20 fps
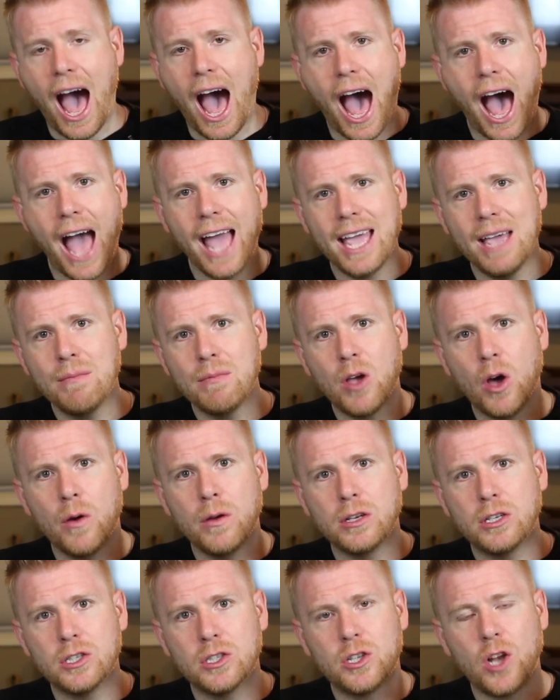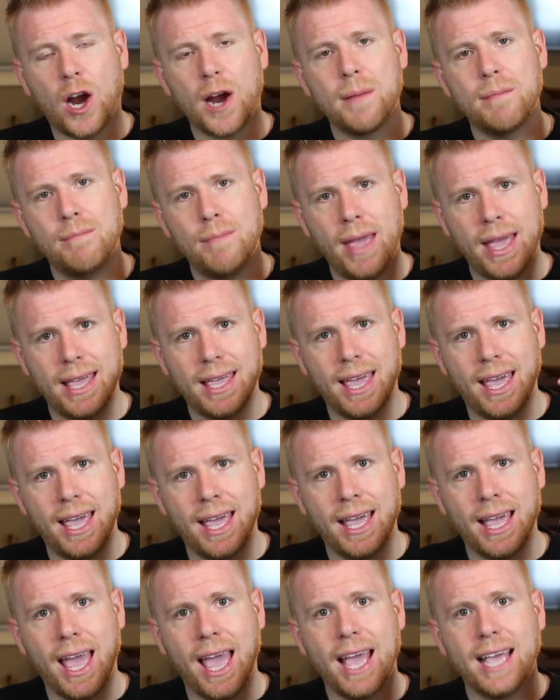I am going to start
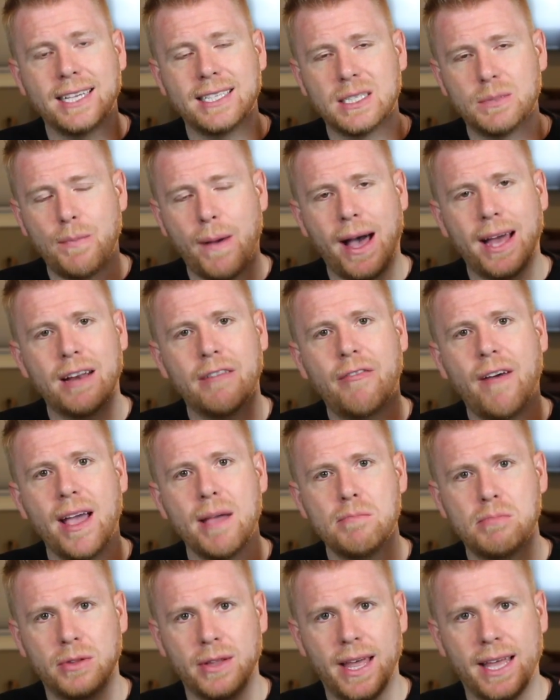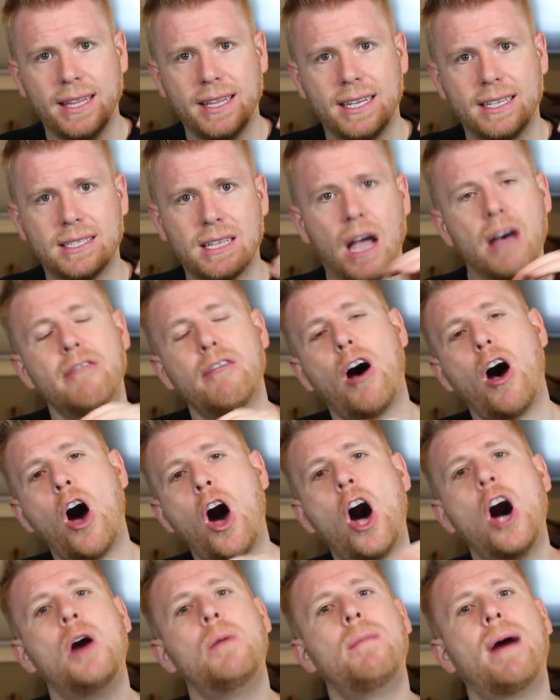making a Spotify playlist of
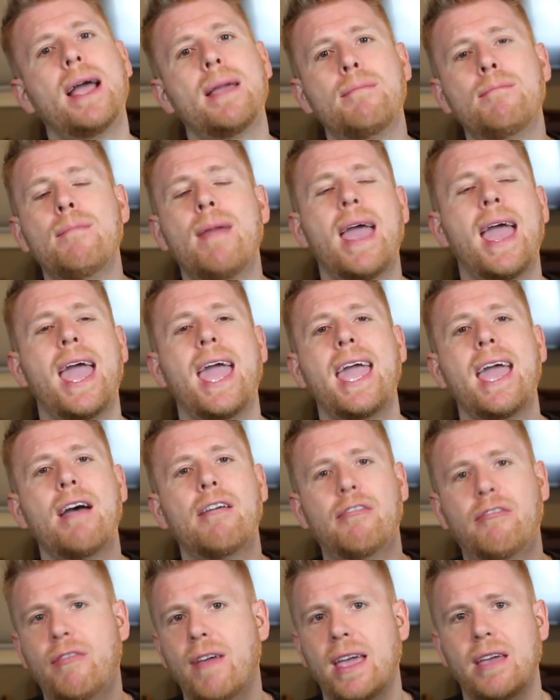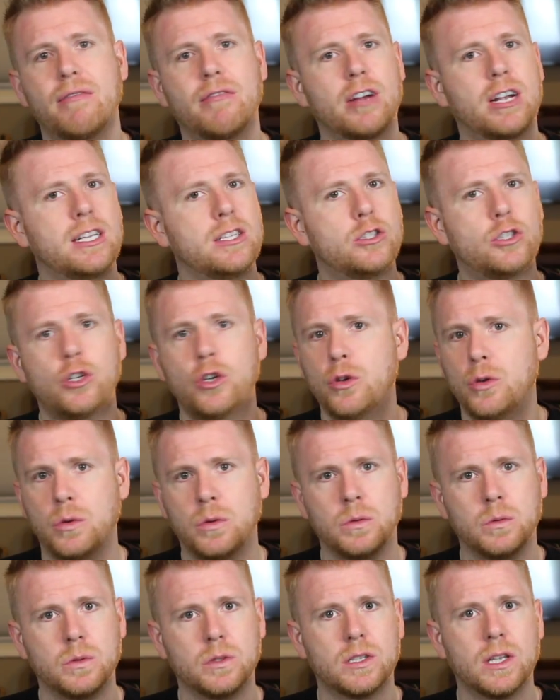all my May favorite
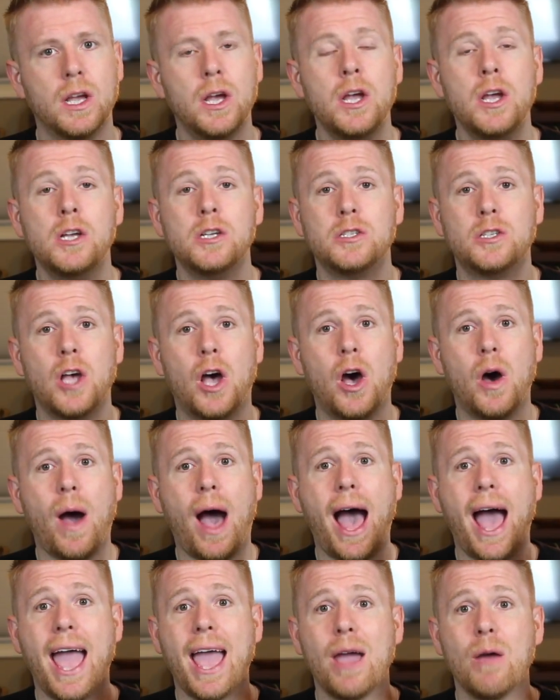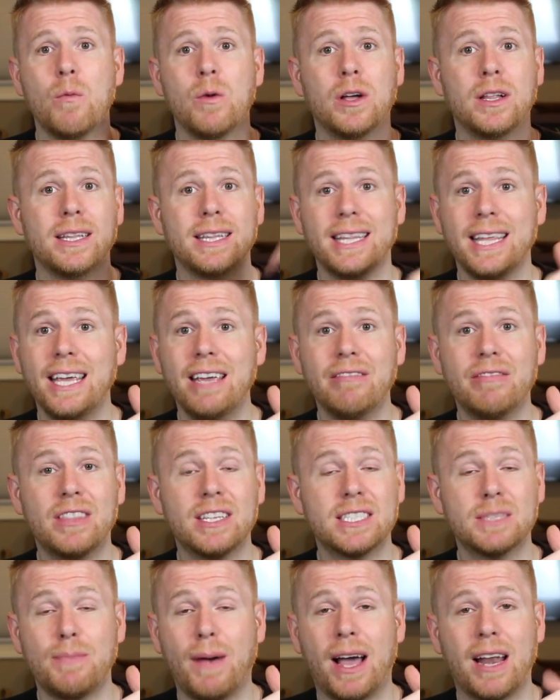tunes. So I will leave
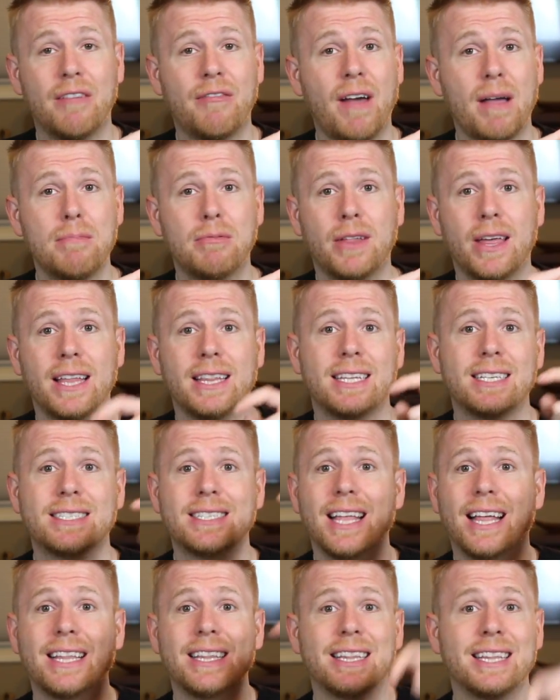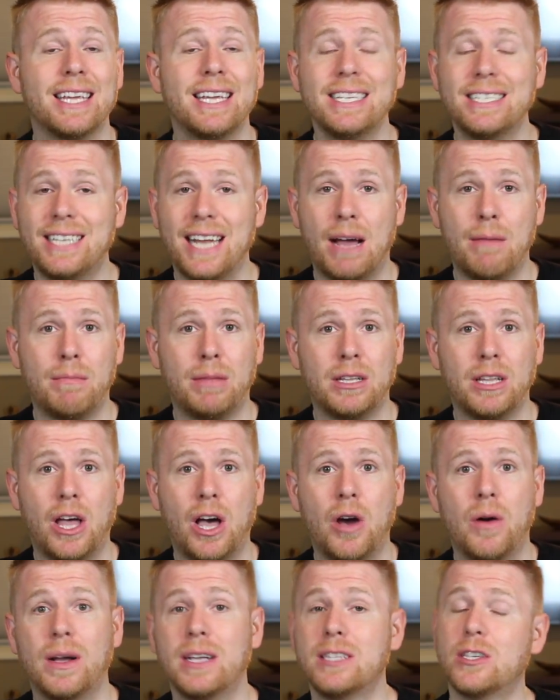the Spotify playlist linked down
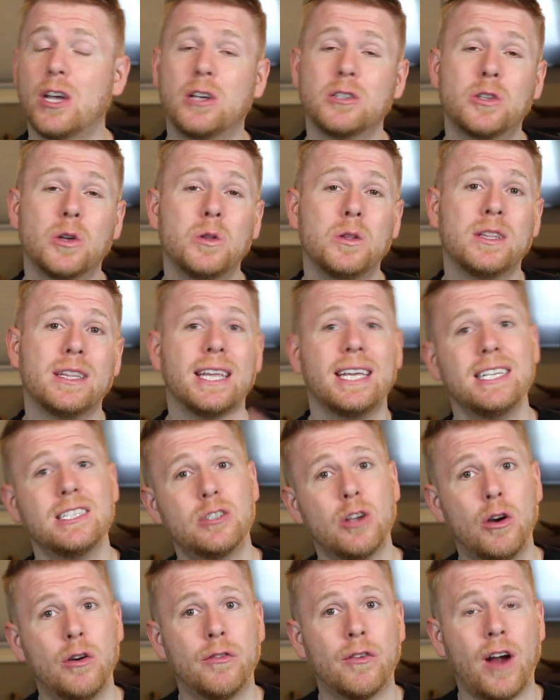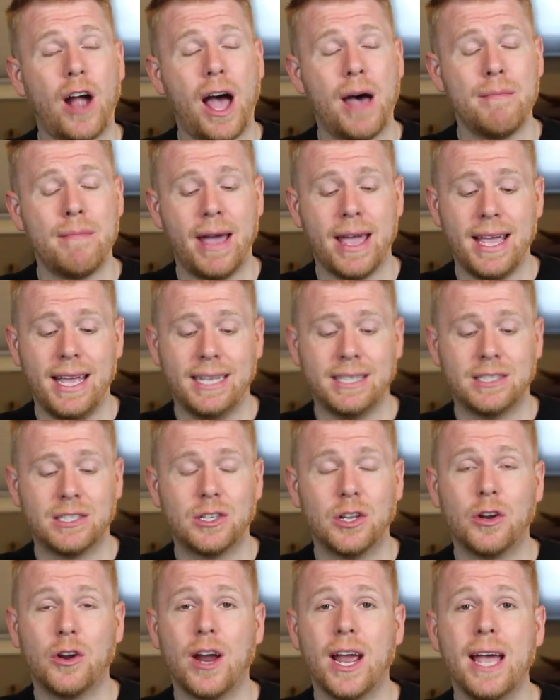below. It's also linked over on my
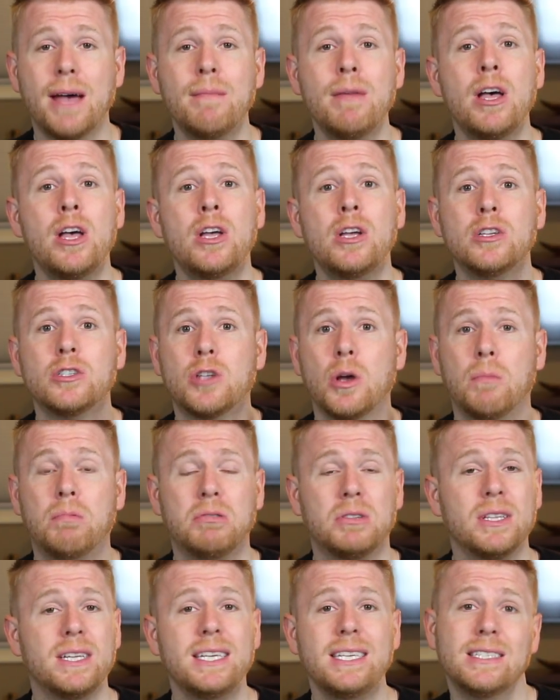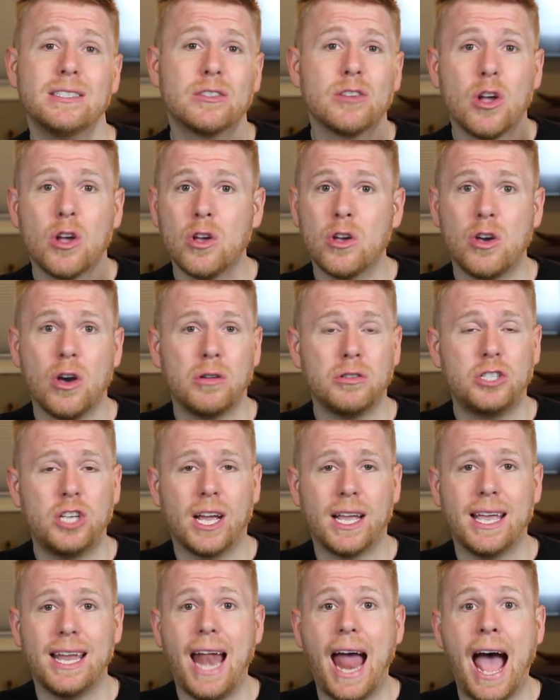Instagram, so please go
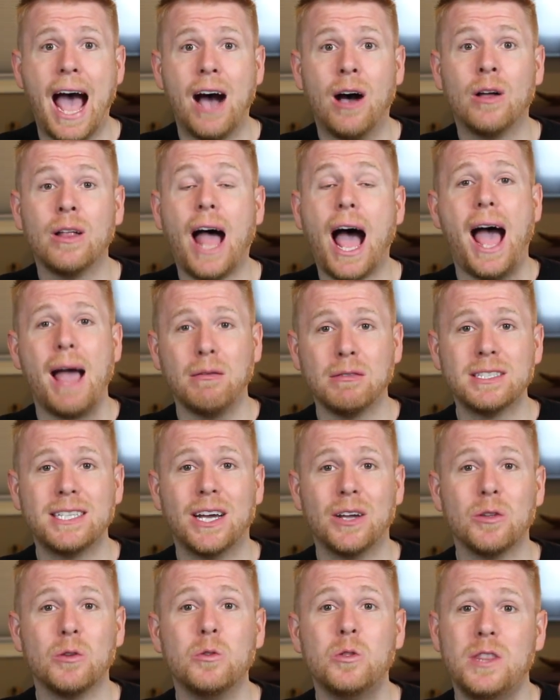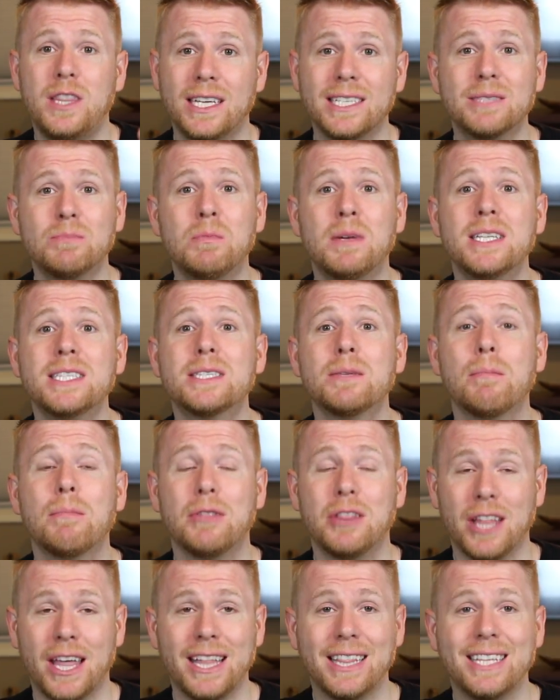check it out. I will tell you, this month's
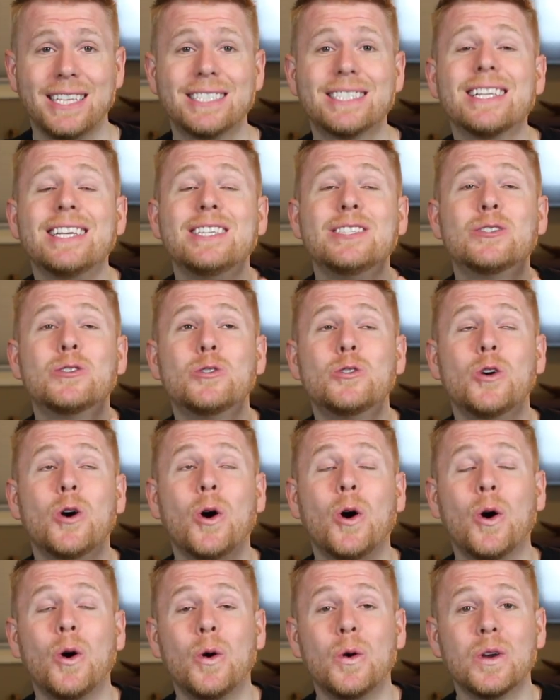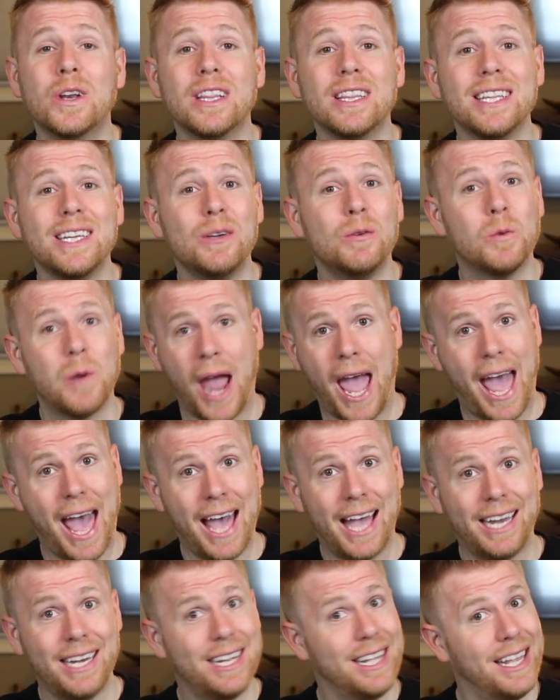playlist is totally
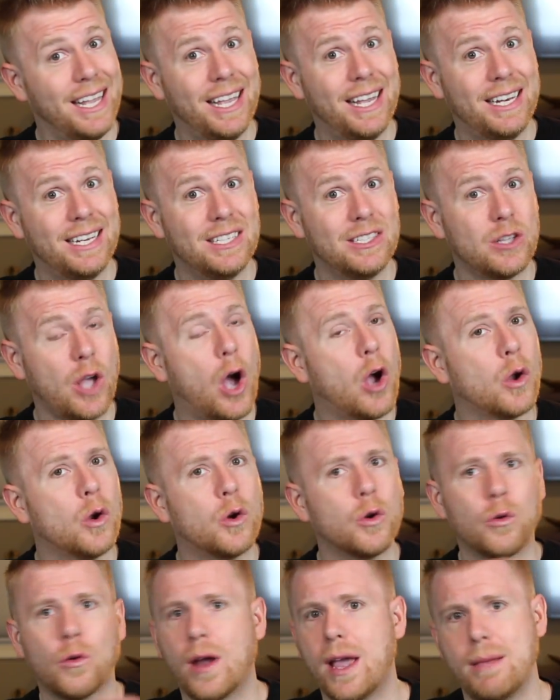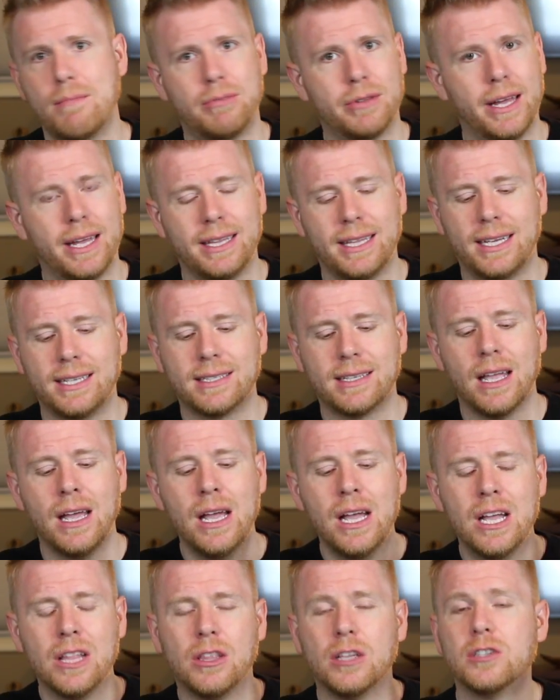rad. It is a great playlist.
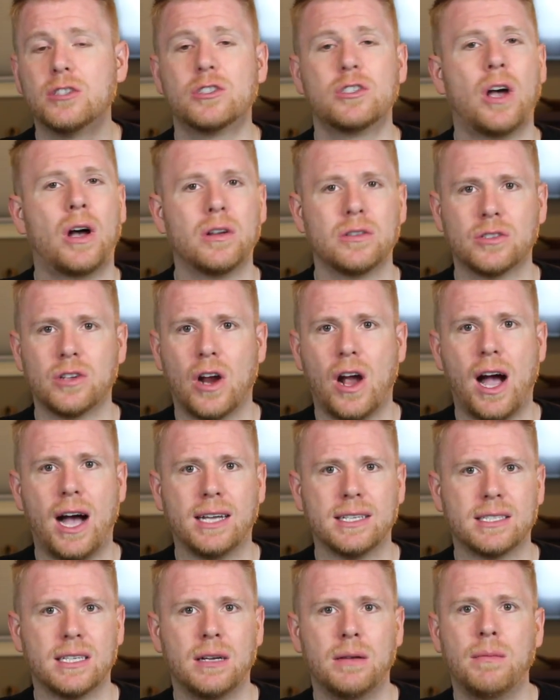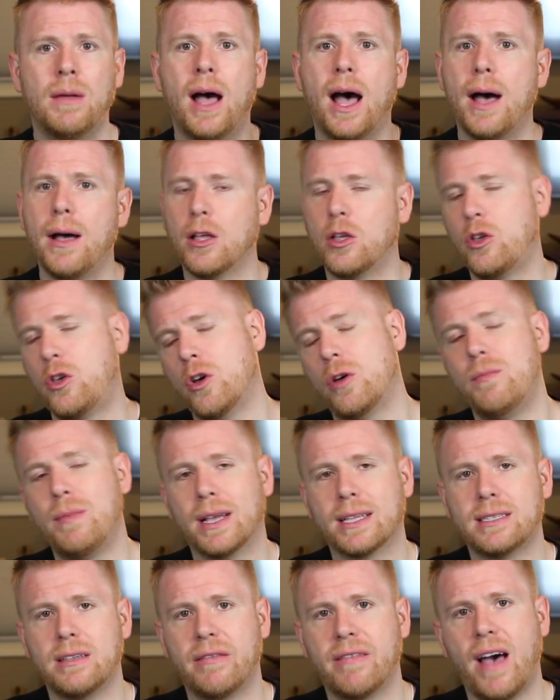The songs are awesome. A good
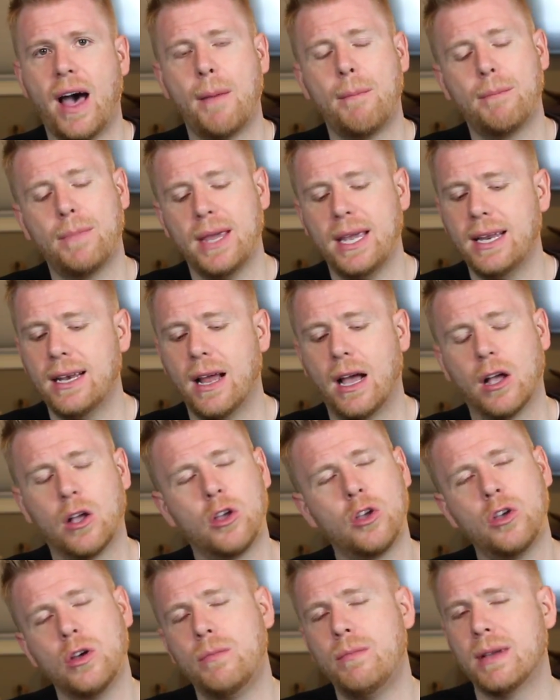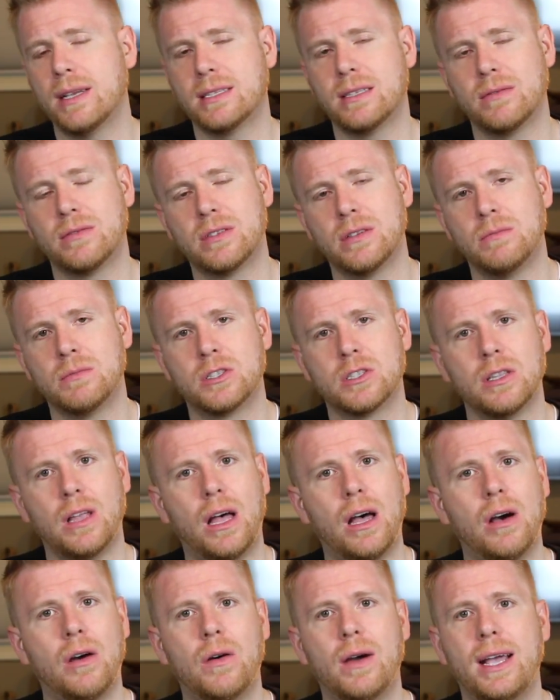mix of upbeat, a good mix of some
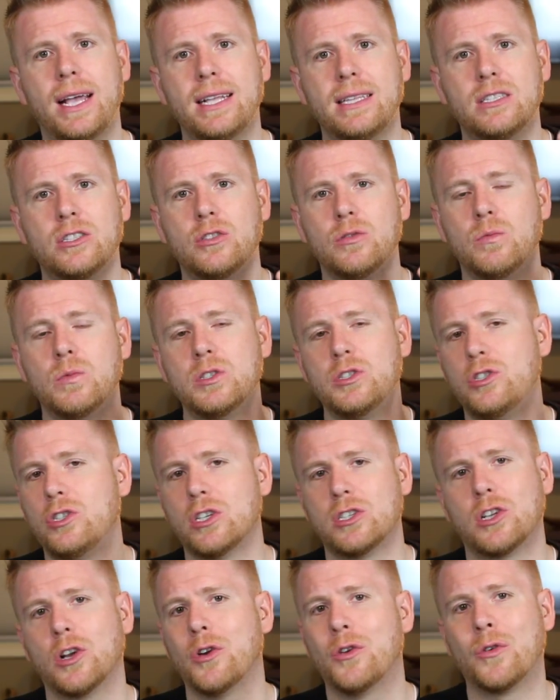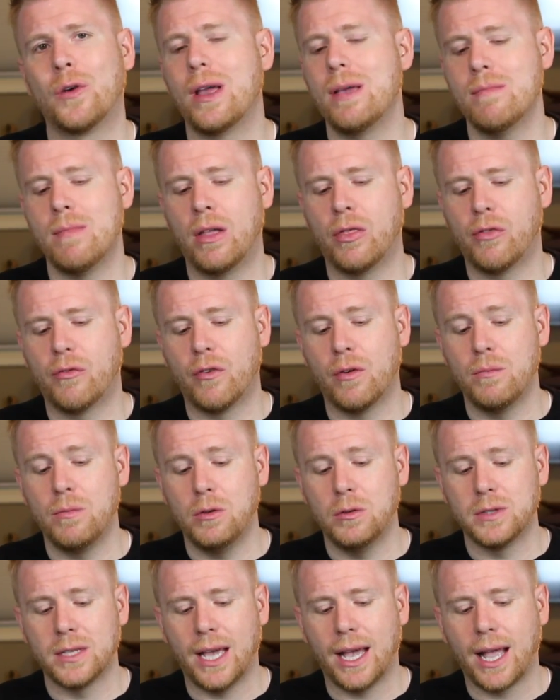slow. It was just a great month for
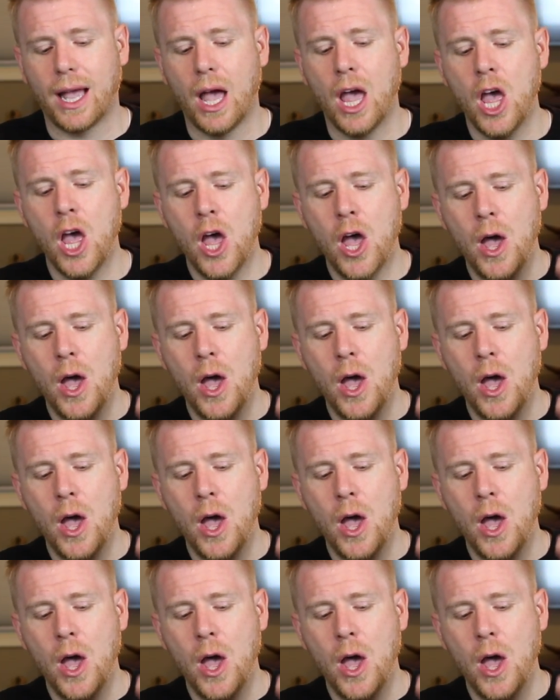music.